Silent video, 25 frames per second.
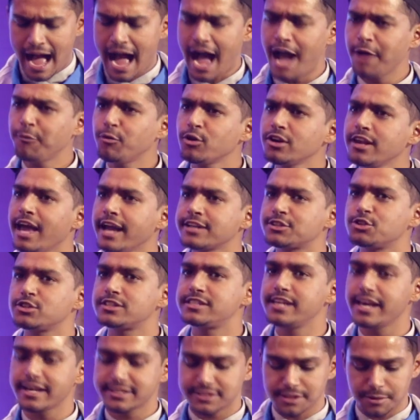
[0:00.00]
I would like to
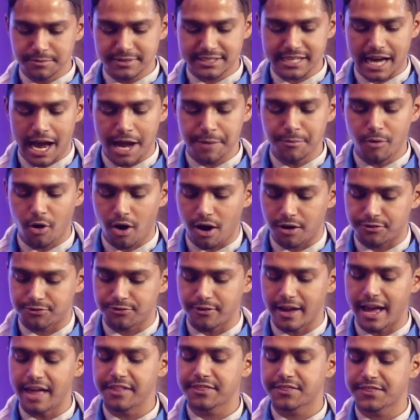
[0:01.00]
take some time
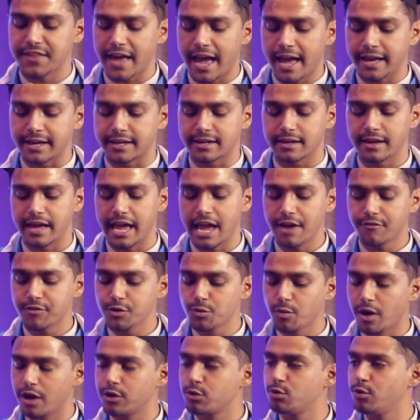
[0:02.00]
off and thank
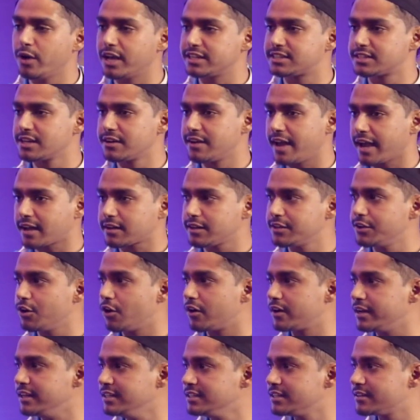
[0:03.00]
everyone who has directly
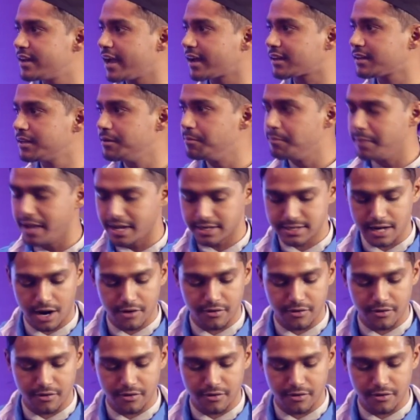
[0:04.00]
or indirectly made